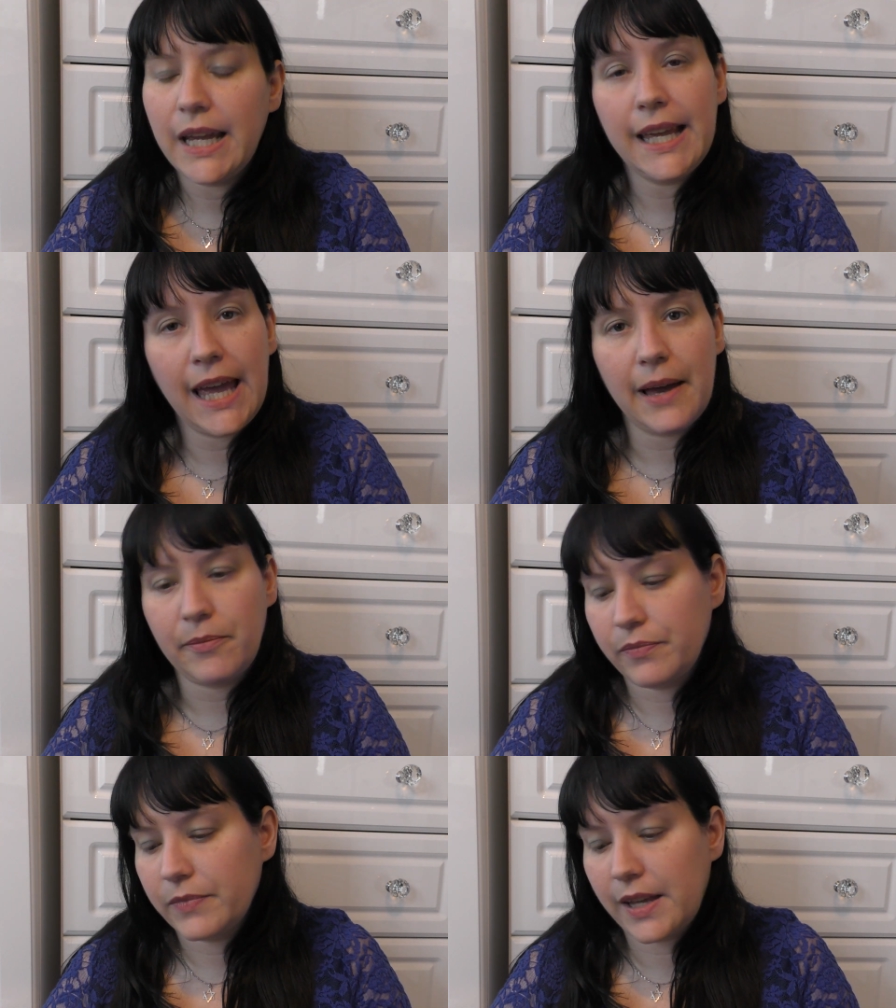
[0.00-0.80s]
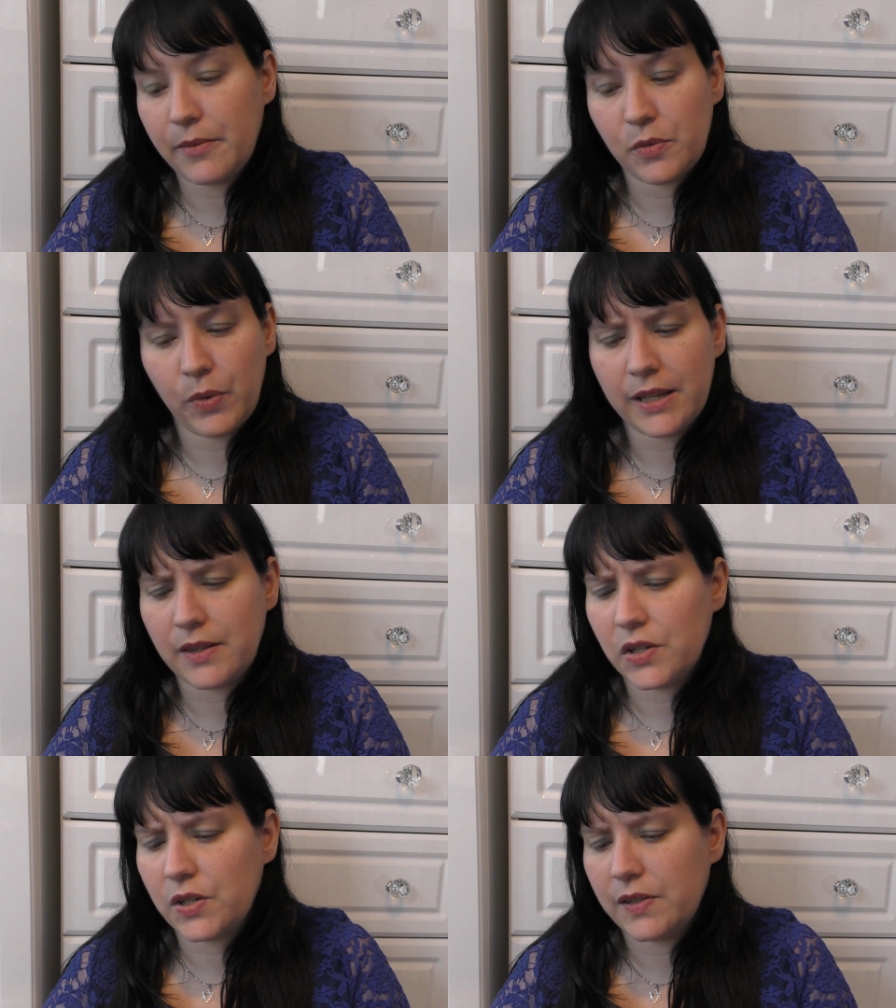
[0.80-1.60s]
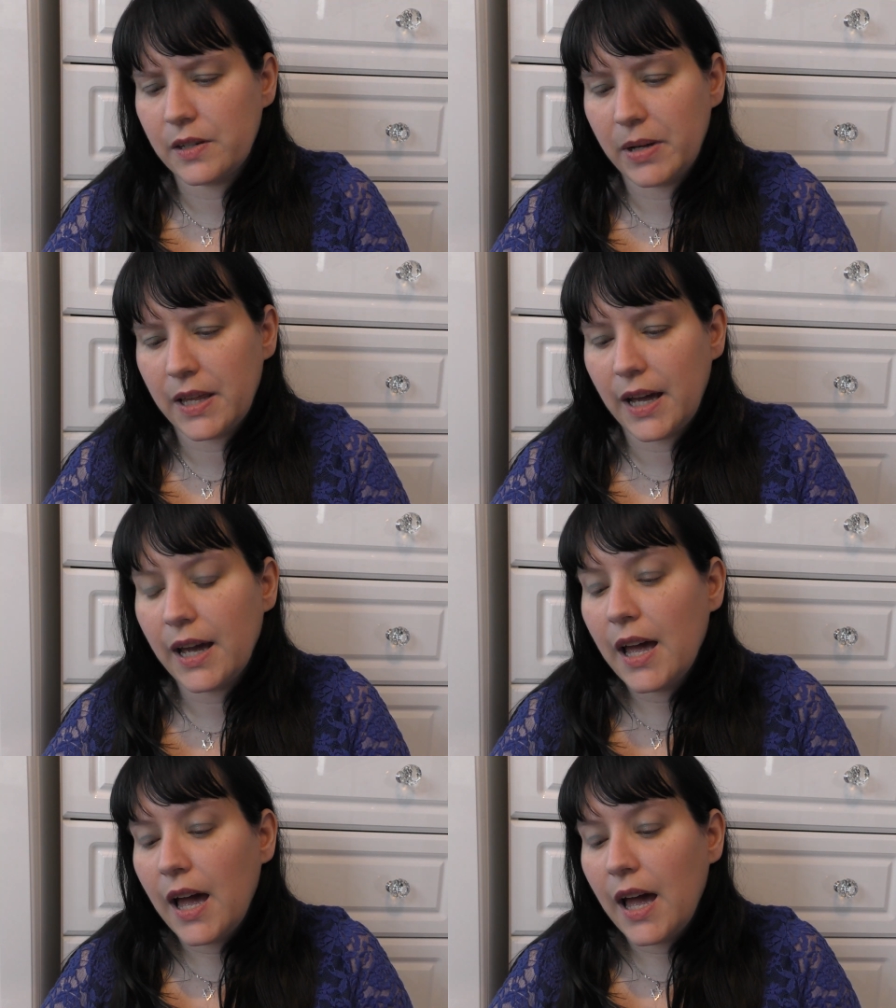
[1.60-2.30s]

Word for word: yeah. So that was weird that she said about that.